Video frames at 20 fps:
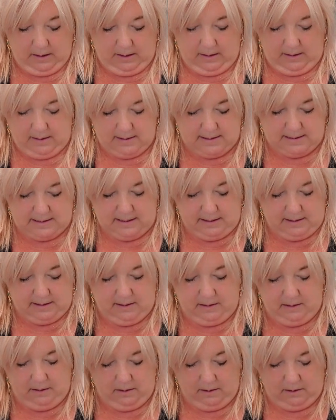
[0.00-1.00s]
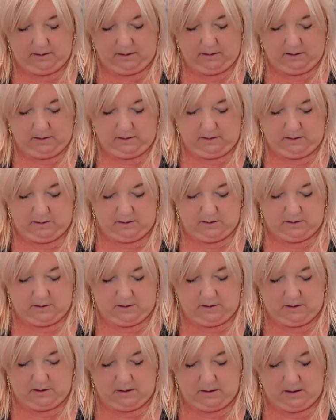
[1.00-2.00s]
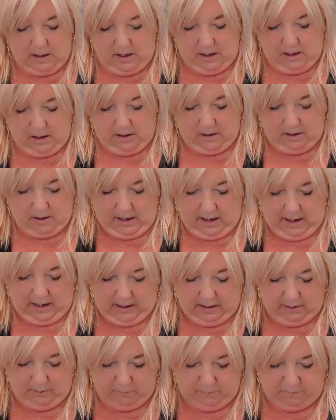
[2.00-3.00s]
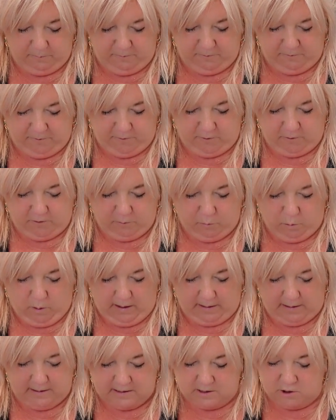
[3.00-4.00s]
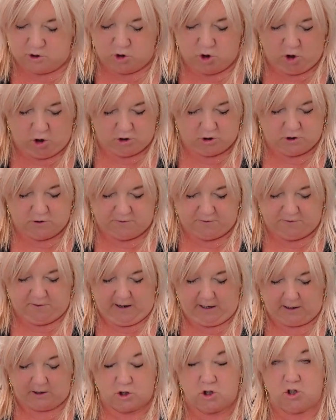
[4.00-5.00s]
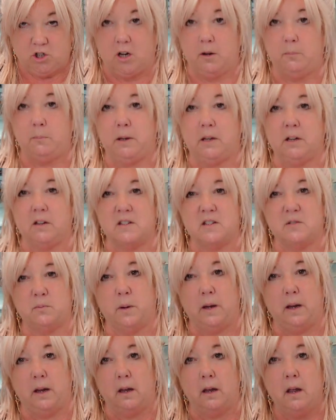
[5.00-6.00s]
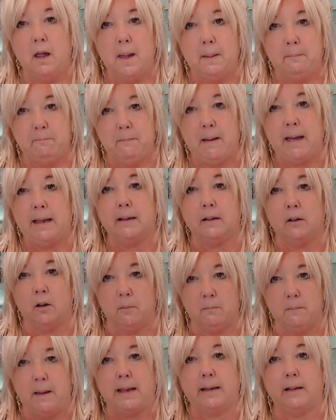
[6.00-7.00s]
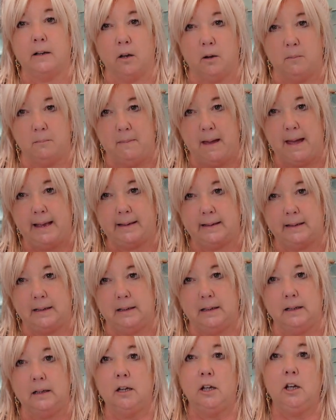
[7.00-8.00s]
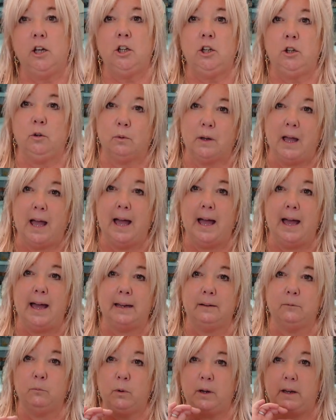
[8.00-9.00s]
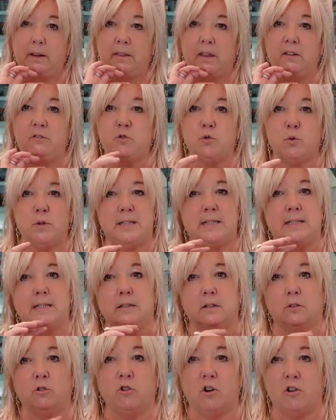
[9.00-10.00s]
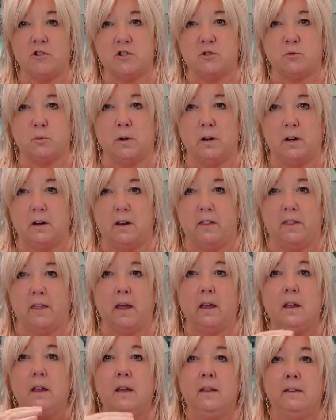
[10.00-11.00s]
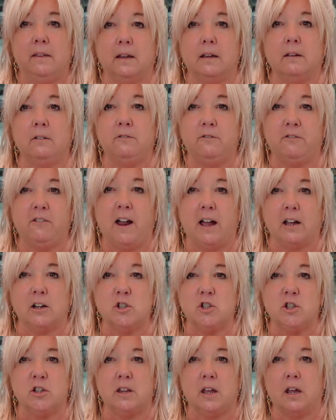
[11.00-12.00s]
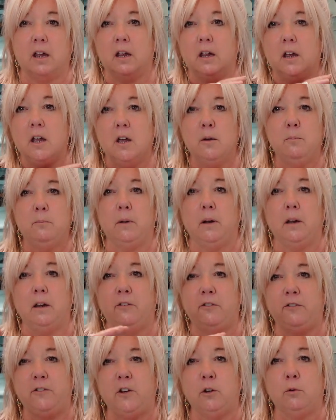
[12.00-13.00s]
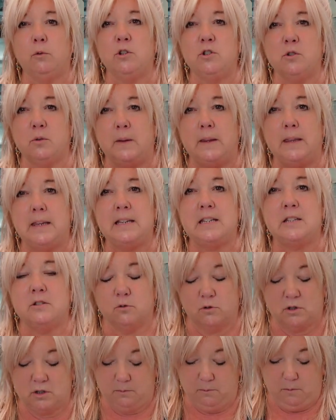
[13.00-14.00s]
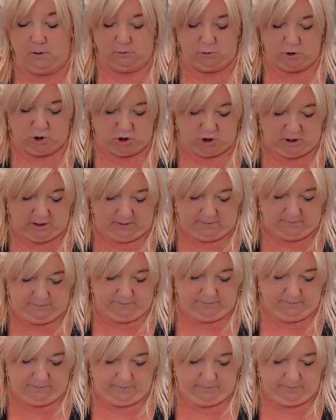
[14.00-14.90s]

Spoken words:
is it'll help for the wires not to fracture, because we're metal on metal on metal. You can, where they've twisted and crossed one another, they can fracture there. But if you were doing this sort of motion,